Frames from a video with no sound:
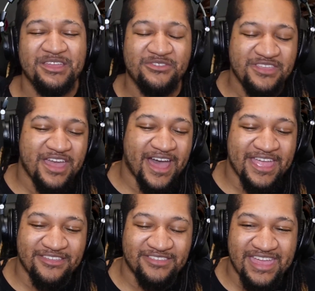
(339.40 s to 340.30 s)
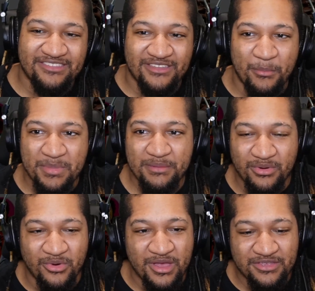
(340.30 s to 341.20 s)
You see how he said some
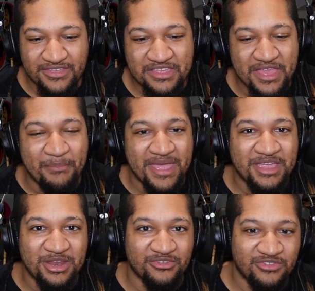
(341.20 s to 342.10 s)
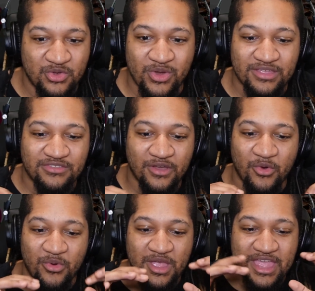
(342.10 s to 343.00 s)
people say they making us do it.
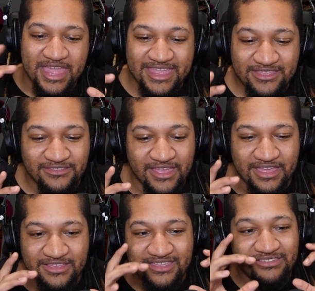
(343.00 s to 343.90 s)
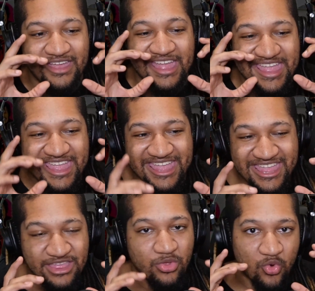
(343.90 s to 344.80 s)
So he said
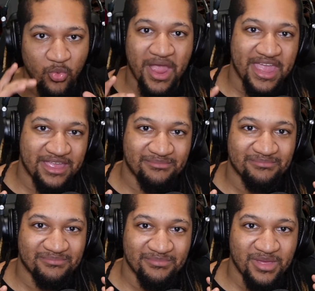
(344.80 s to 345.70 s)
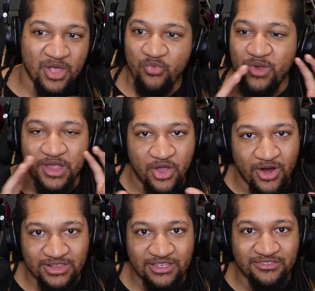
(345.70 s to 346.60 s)
either way,
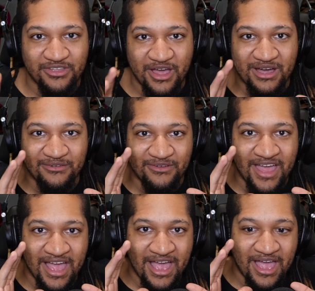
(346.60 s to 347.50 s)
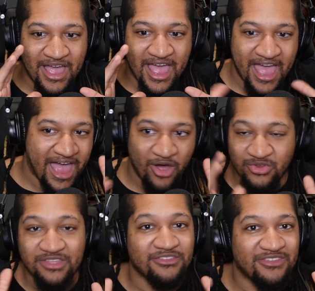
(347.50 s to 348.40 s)
regardless of how
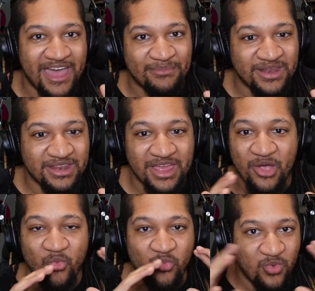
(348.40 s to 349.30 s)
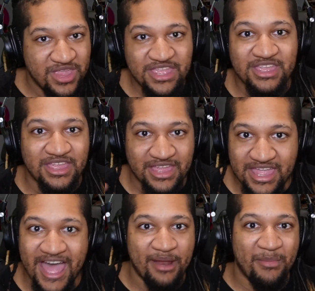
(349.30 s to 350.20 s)
this is happening, we
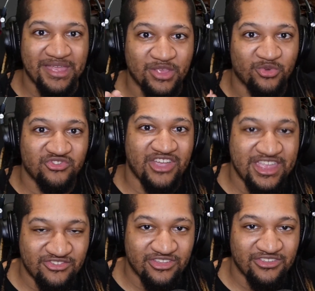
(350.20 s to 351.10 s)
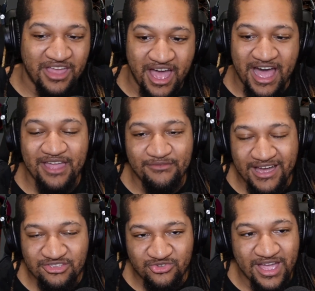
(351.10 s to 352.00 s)
got to make those changes. I
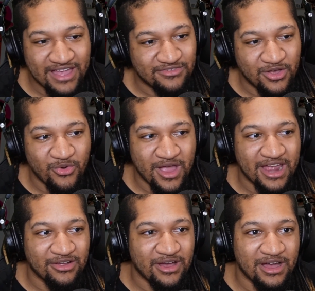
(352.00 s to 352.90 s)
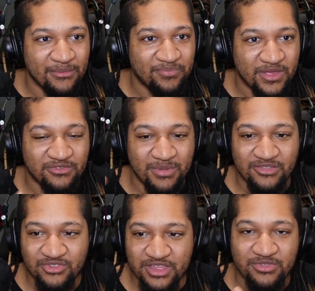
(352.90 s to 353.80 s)
advise you guys to go kind of,
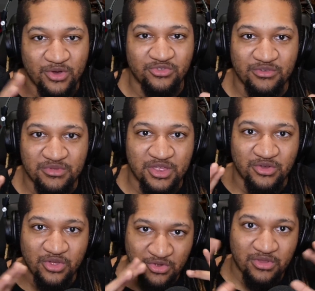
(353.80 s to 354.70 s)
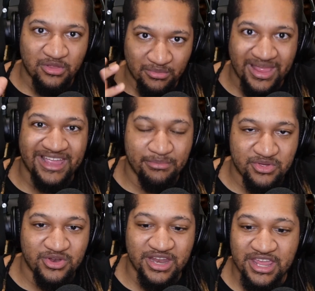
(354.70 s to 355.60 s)
especially those who, you know, the black
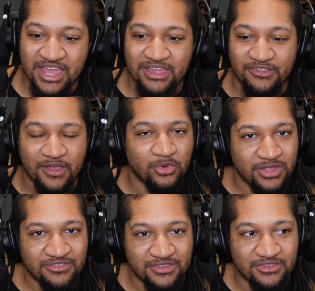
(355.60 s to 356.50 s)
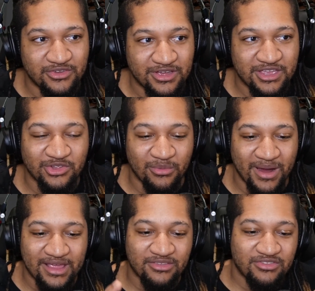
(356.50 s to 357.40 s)
community, to go listen to Killer
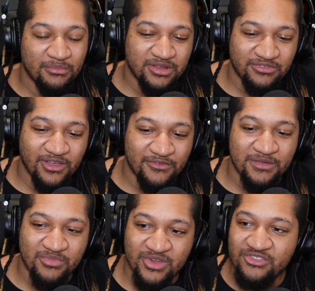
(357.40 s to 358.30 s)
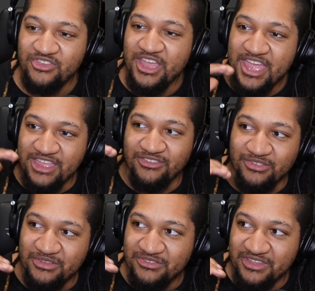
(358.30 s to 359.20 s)
Mike. Some of the stuff he preached is
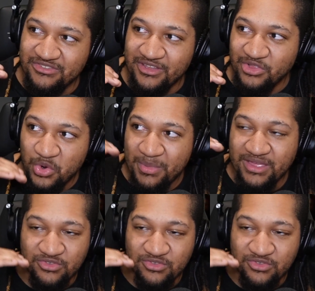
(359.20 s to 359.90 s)
a little bit